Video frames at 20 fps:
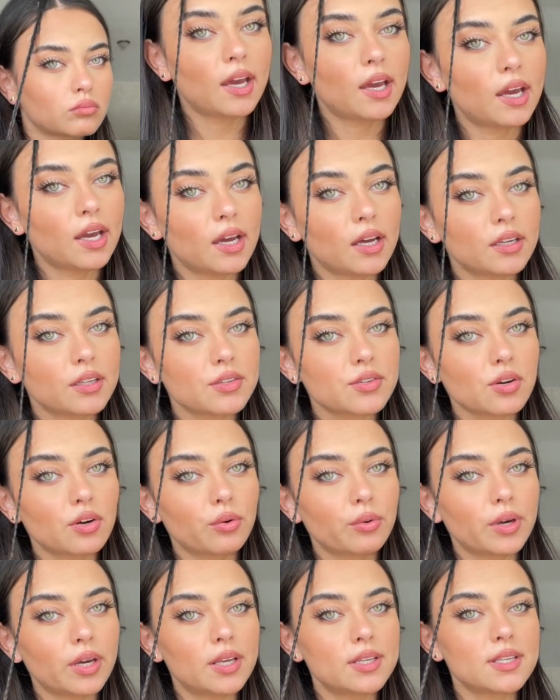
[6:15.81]
And as
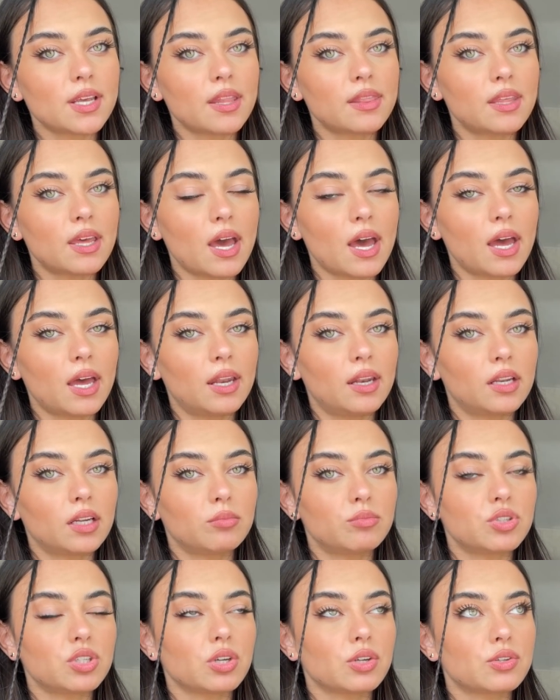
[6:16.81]
always, at the end,
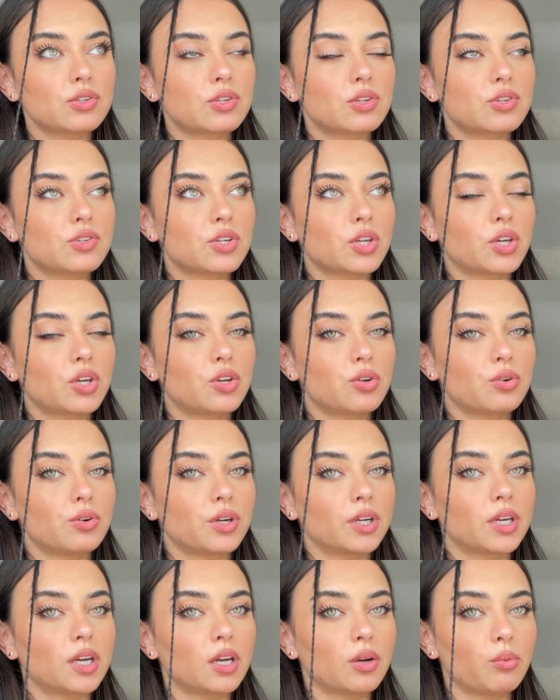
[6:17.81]
I'm just
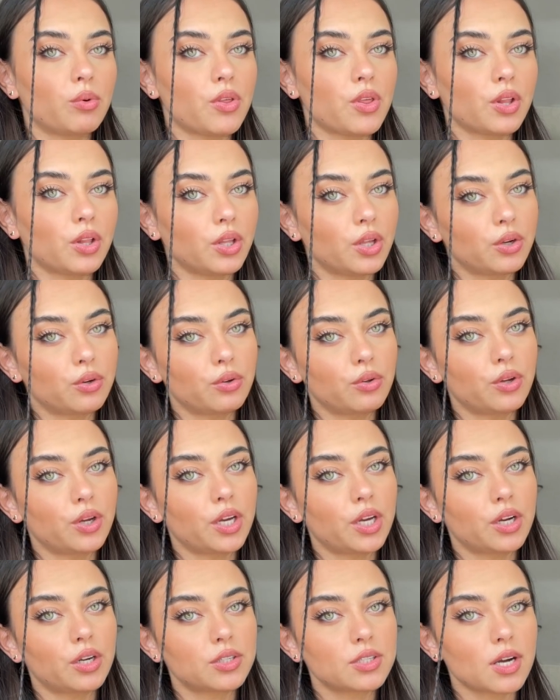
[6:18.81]
securing it with a little
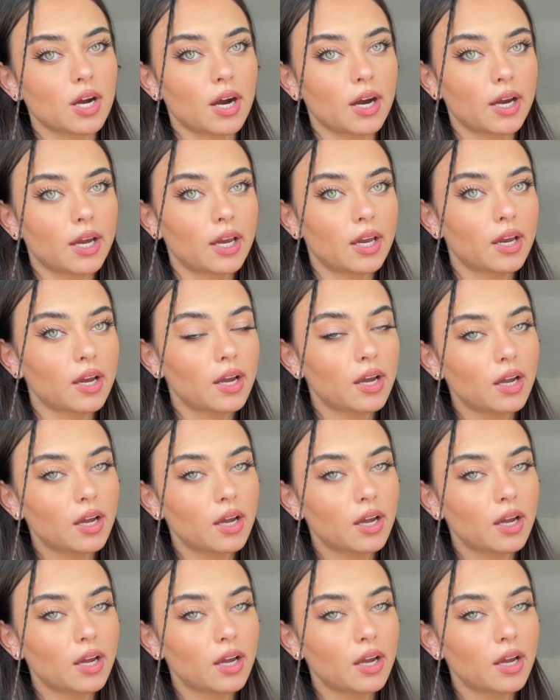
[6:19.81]
hair tie